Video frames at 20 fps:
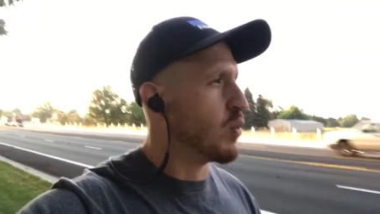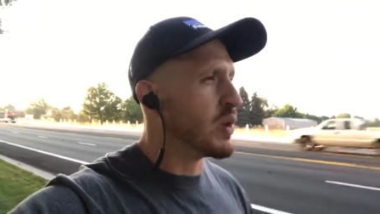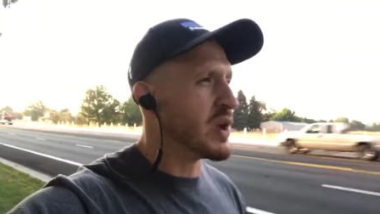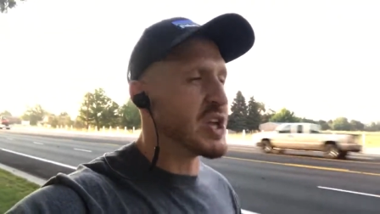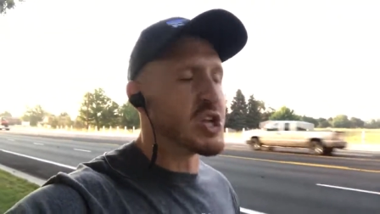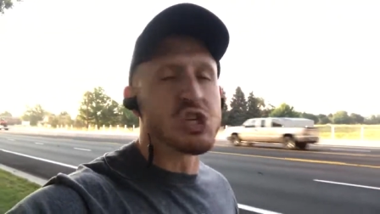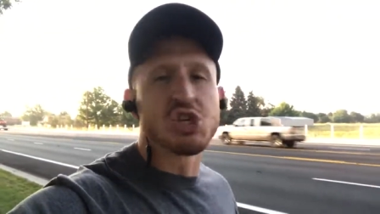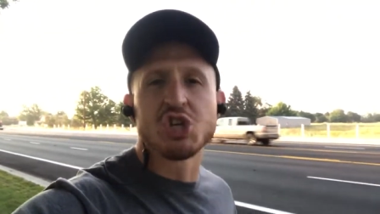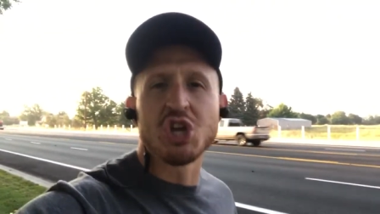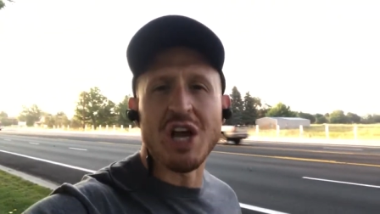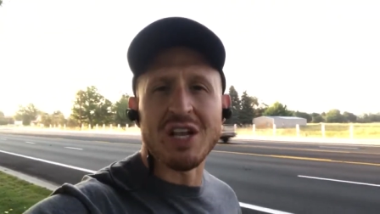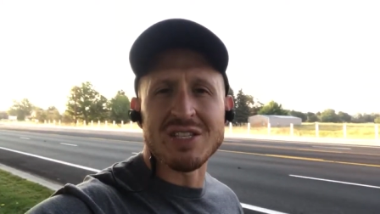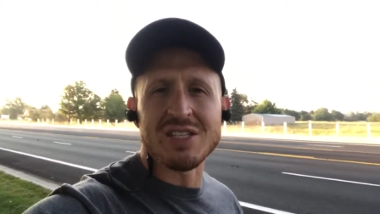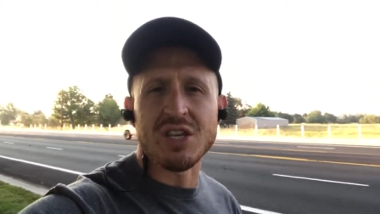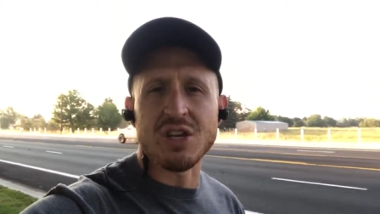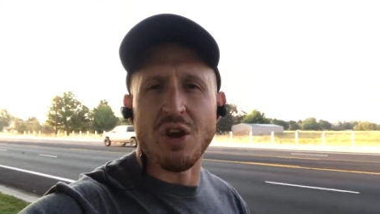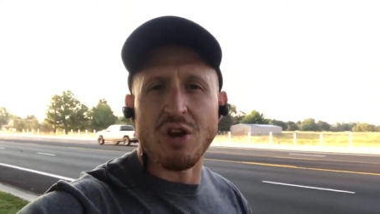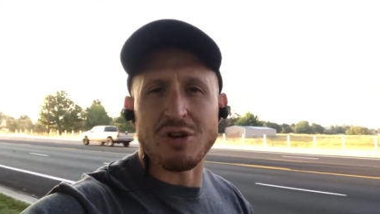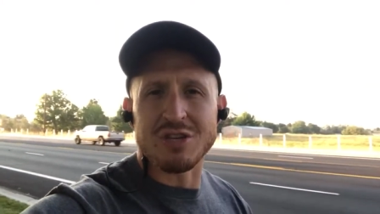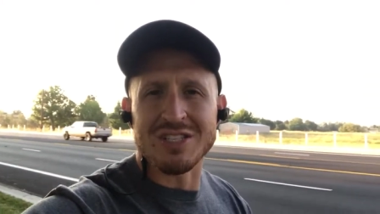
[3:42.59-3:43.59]
We
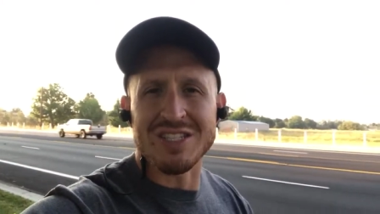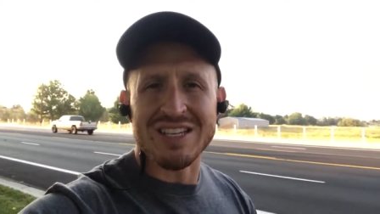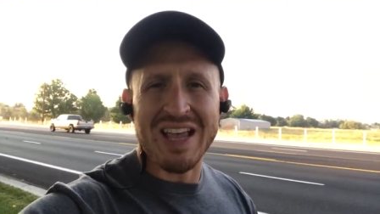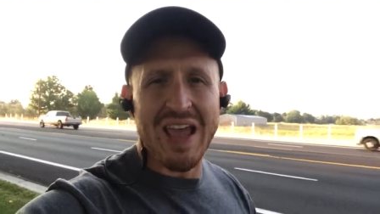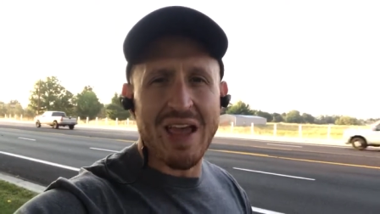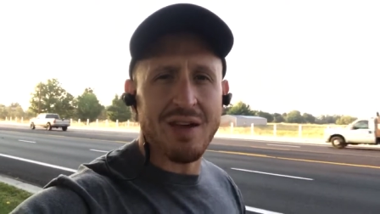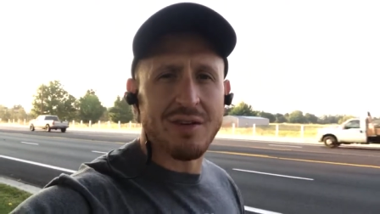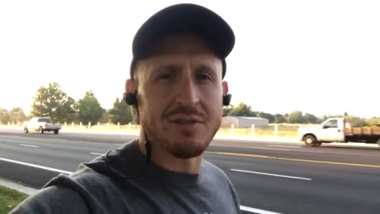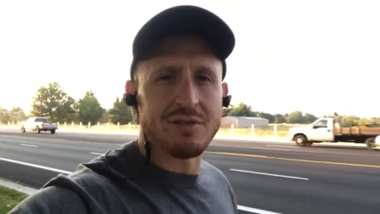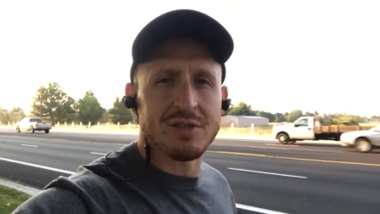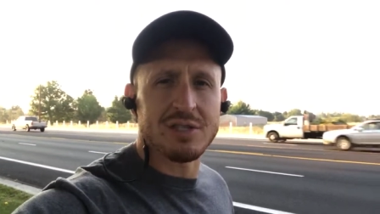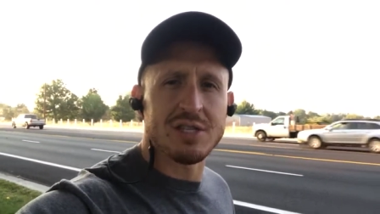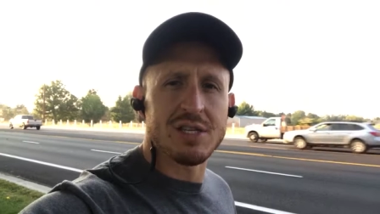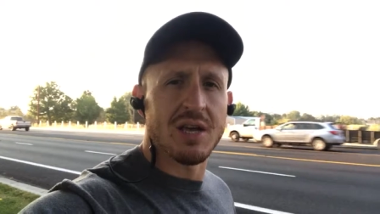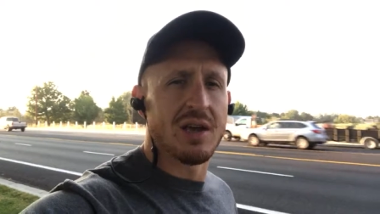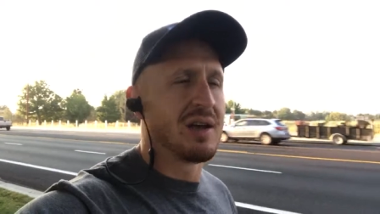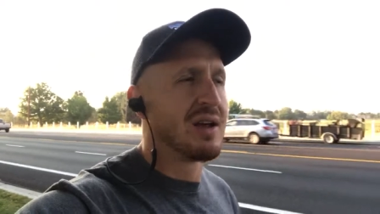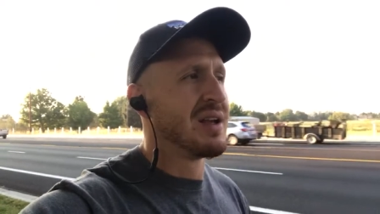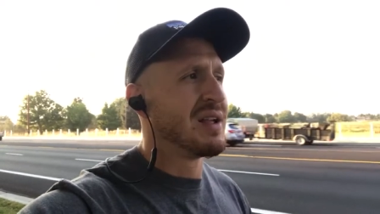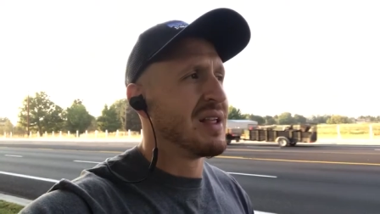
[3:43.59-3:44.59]
adjusted our sails,
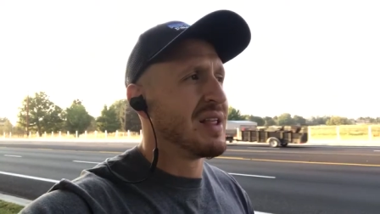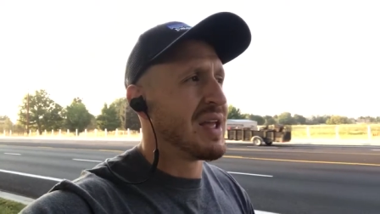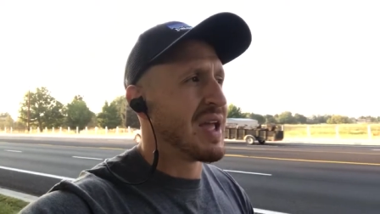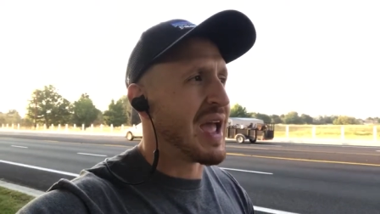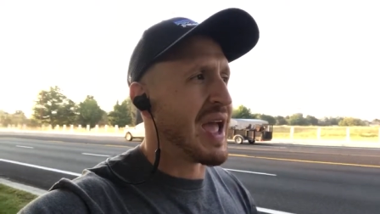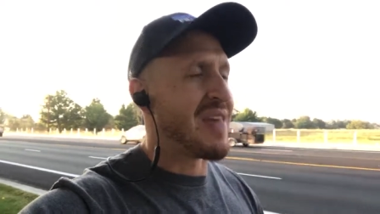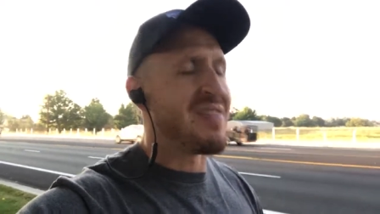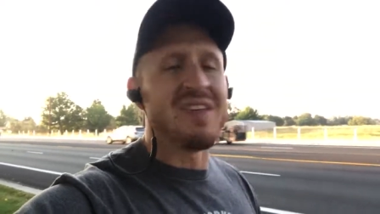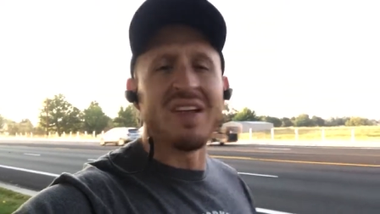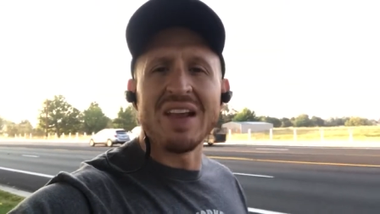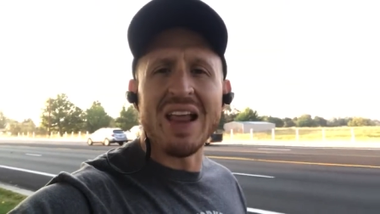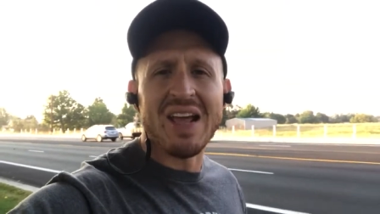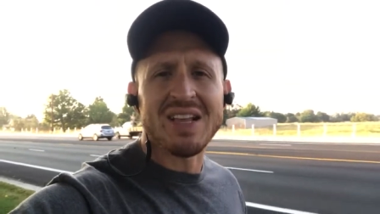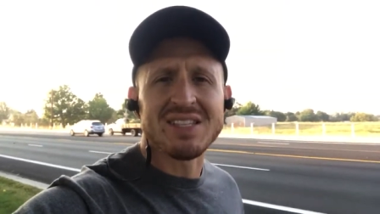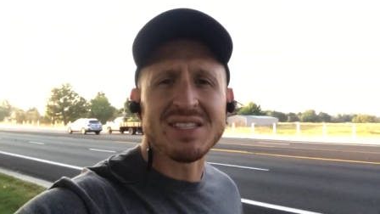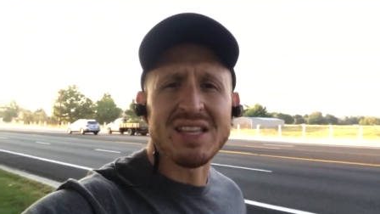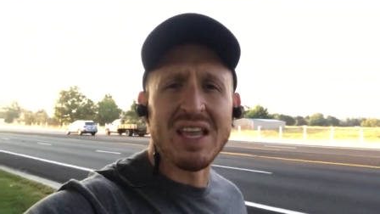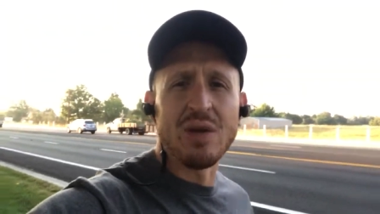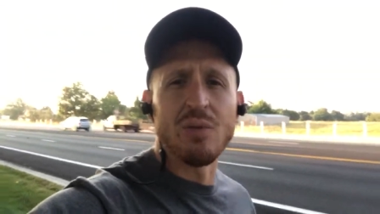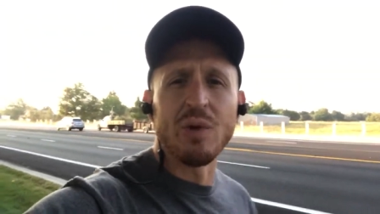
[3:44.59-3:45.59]
and the
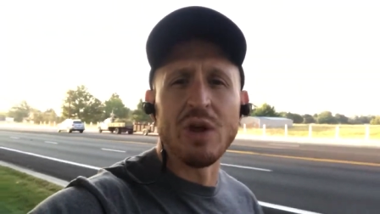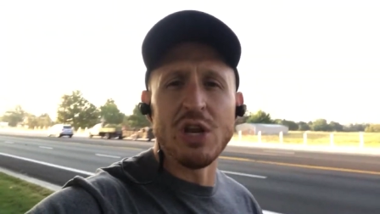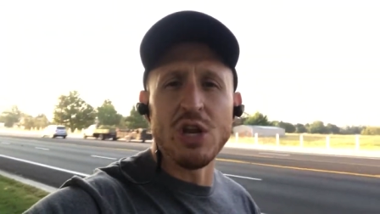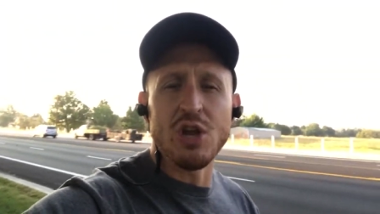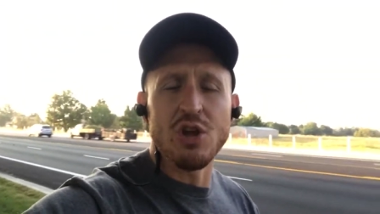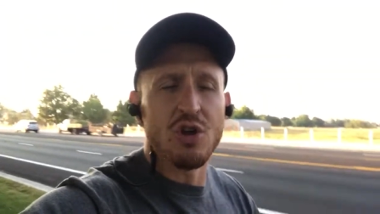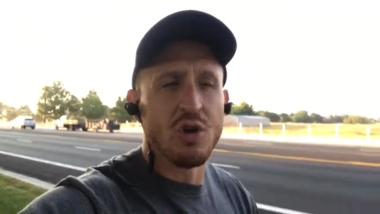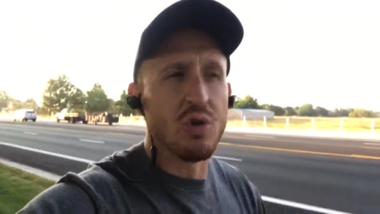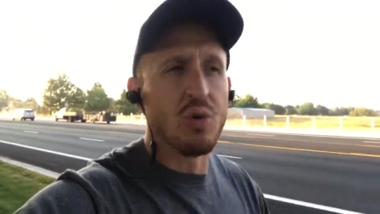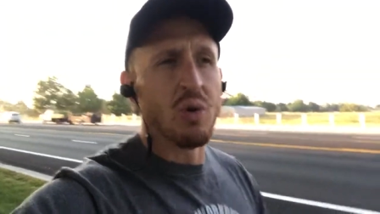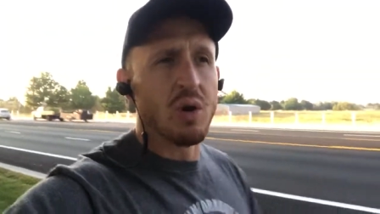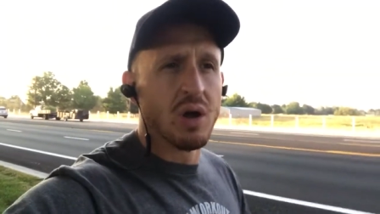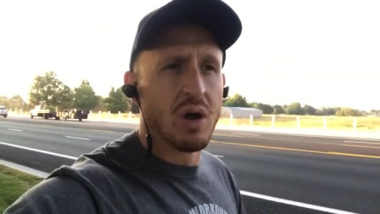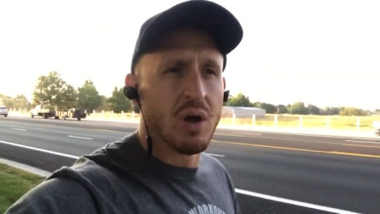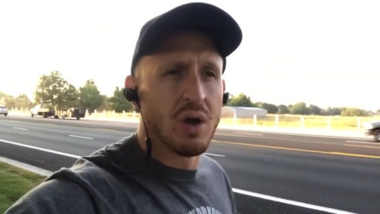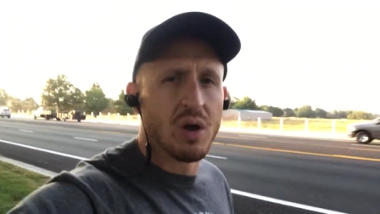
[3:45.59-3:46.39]
next thing we knew,